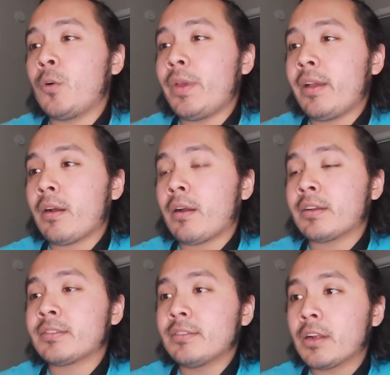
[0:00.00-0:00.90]
we
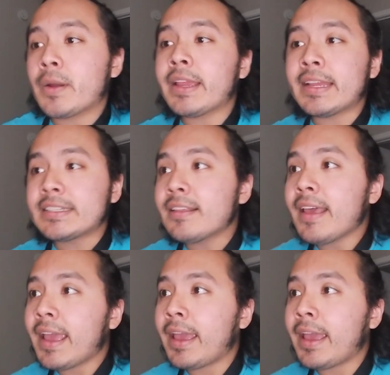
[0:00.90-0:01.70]
are slurring into the